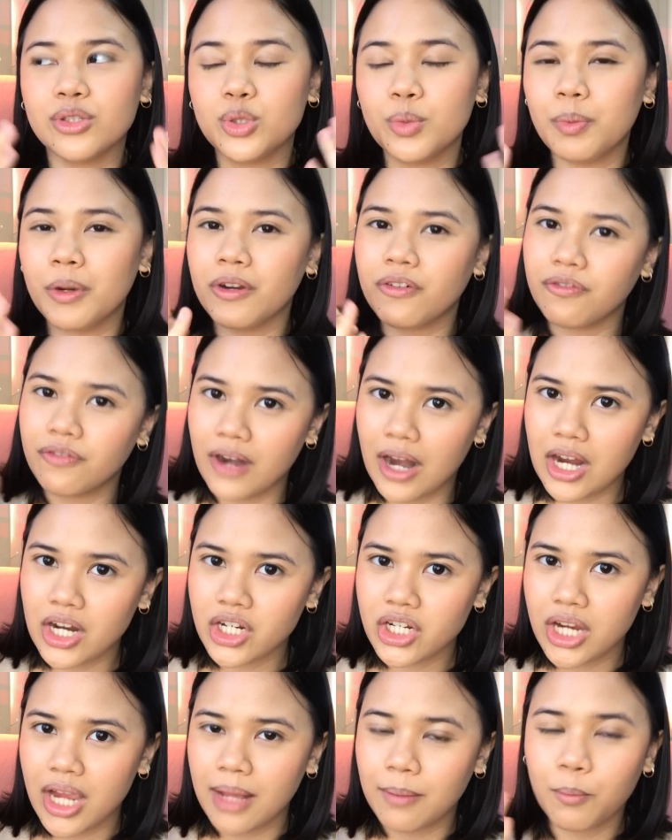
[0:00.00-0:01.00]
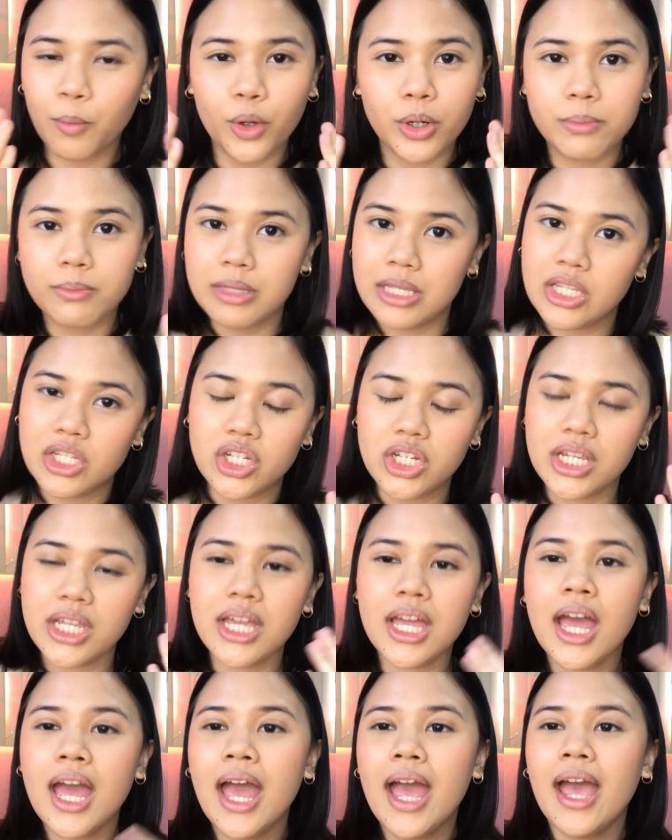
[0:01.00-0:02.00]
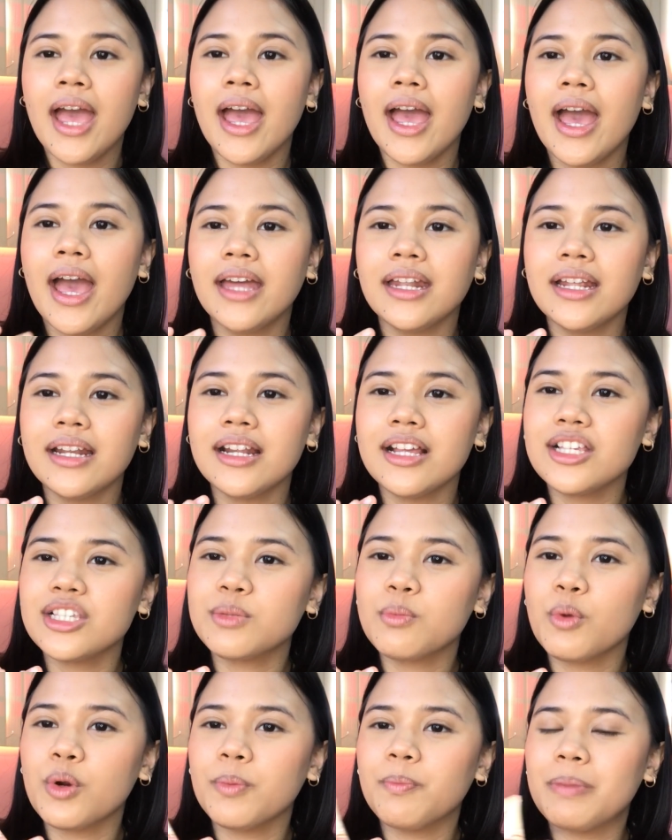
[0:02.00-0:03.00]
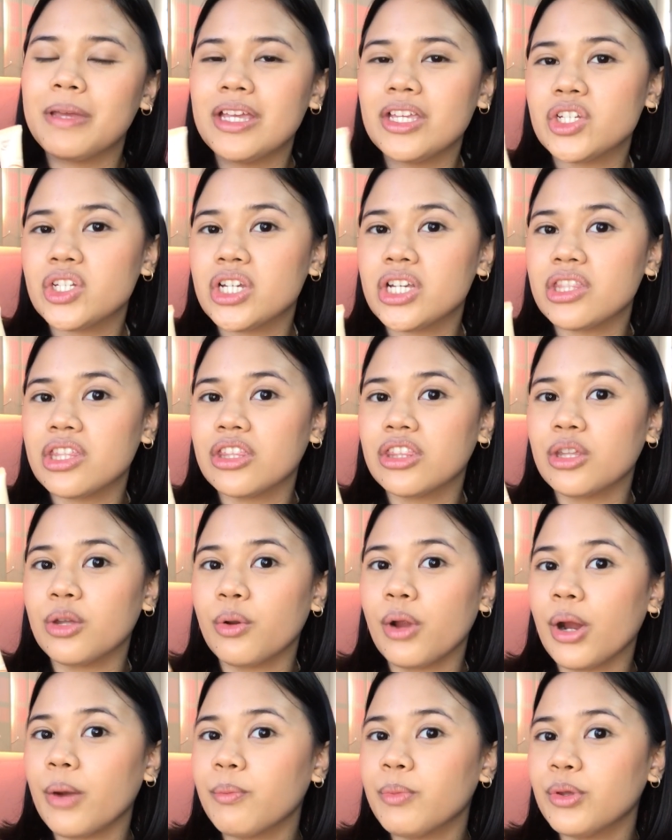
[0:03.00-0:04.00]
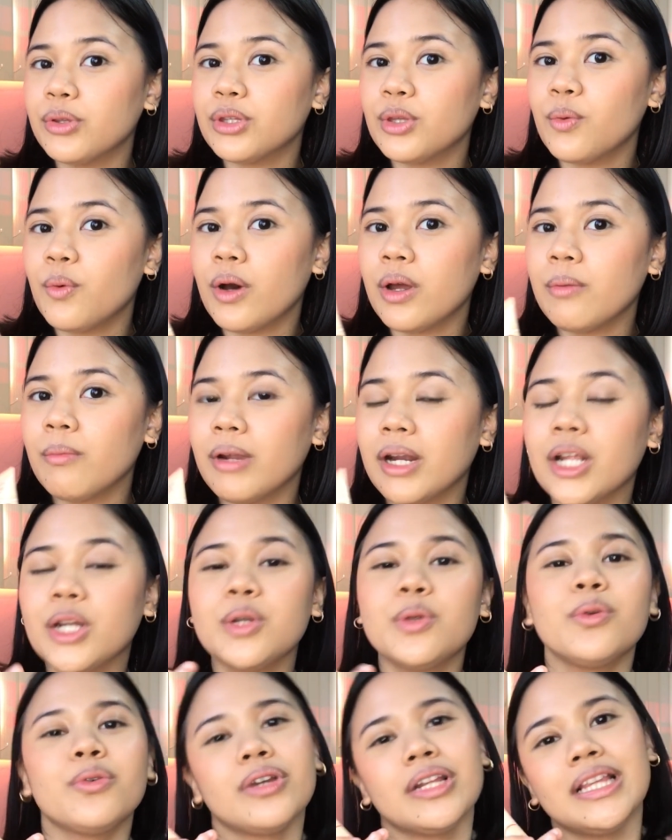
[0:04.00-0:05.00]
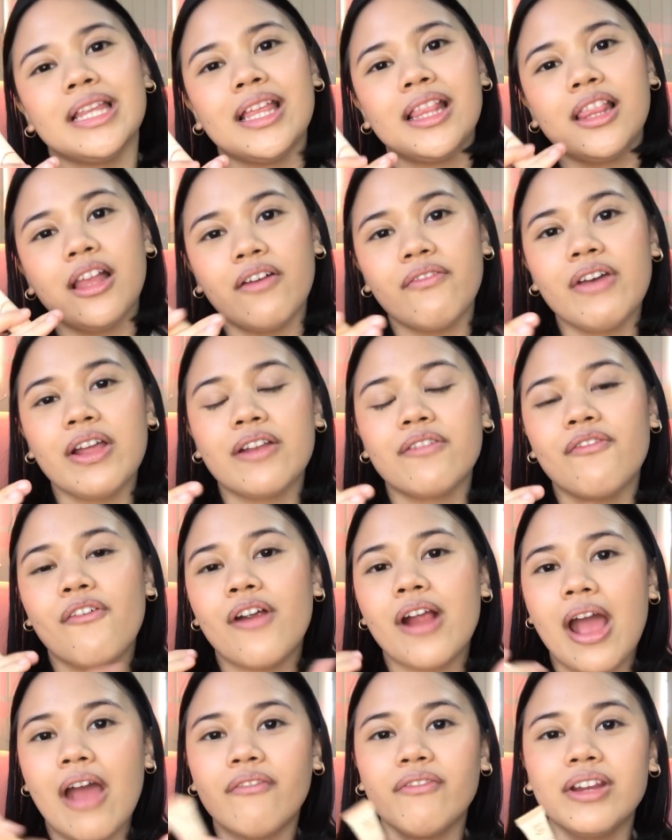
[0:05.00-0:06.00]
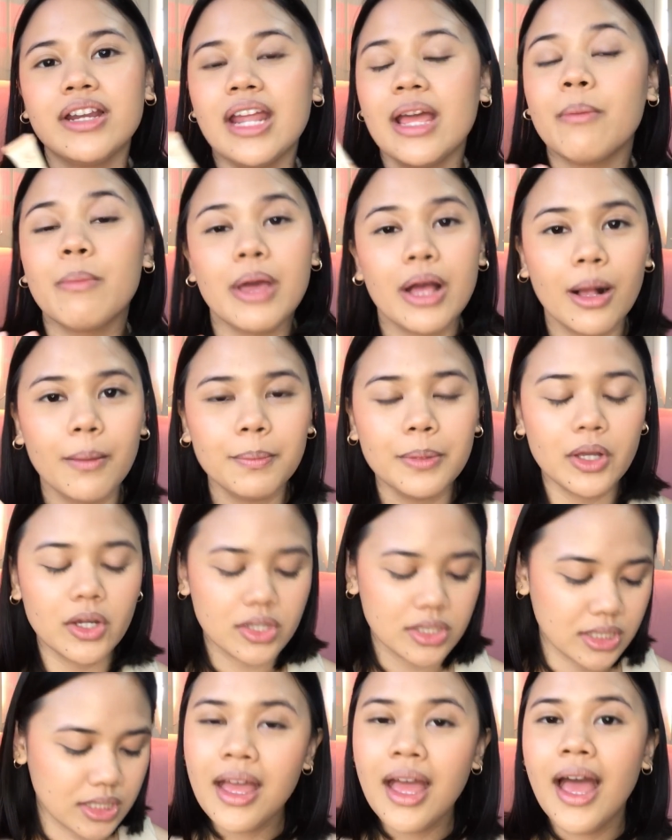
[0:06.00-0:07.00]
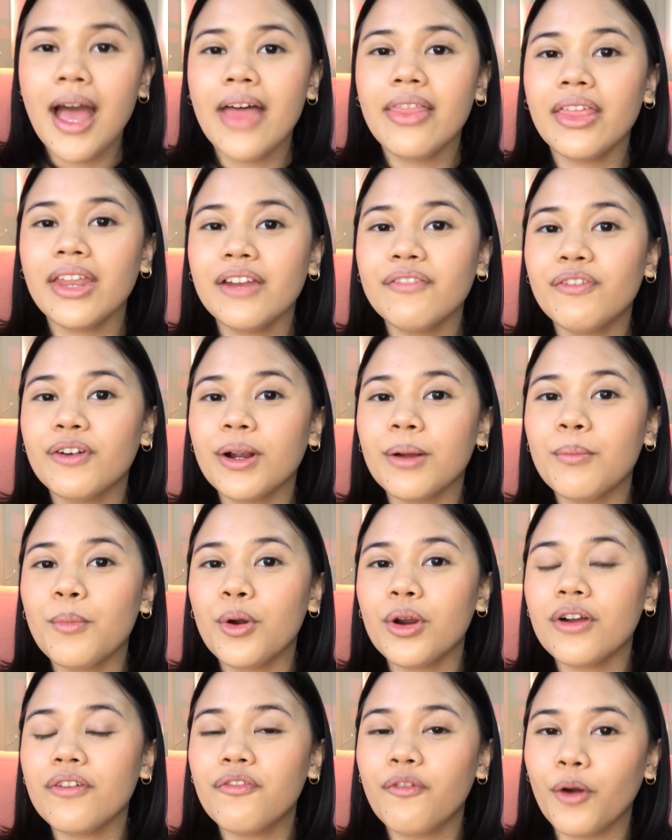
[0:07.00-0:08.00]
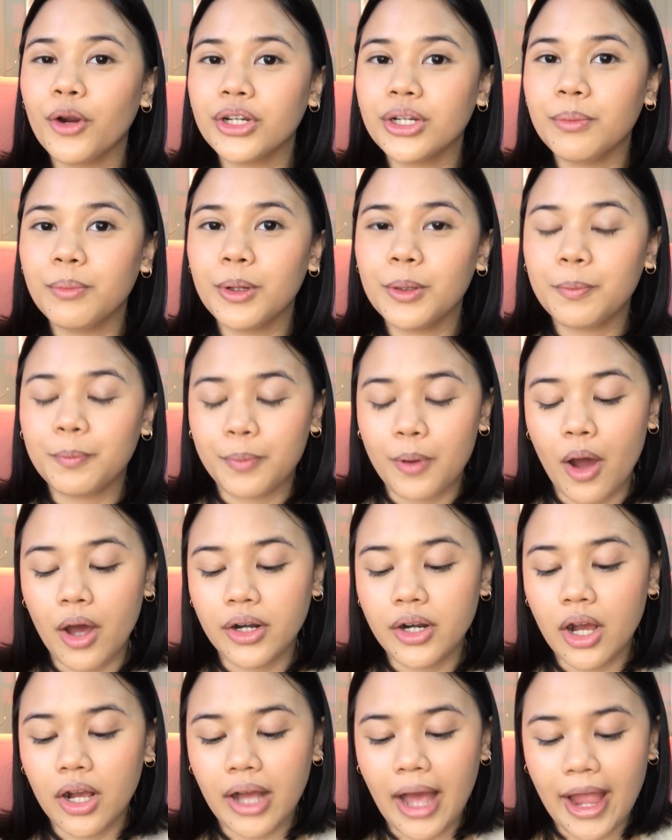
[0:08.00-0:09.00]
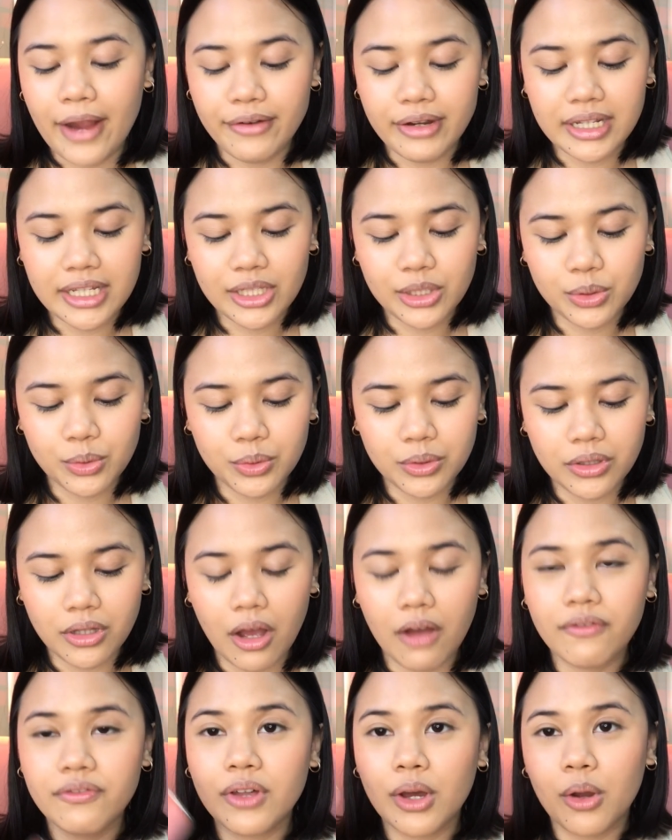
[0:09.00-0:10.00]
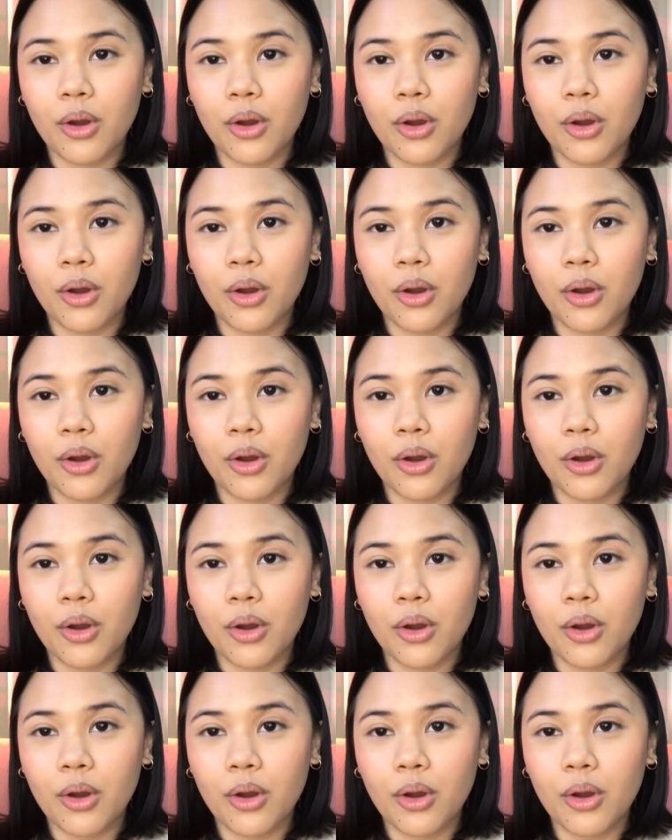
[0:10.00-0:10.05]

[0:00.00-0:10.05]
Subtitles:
super fresh and more beachy, and it is more peachy than the Rare Beauty one, but I do really love it for everyday makeup looks. And then for a more affordable product, I really do love the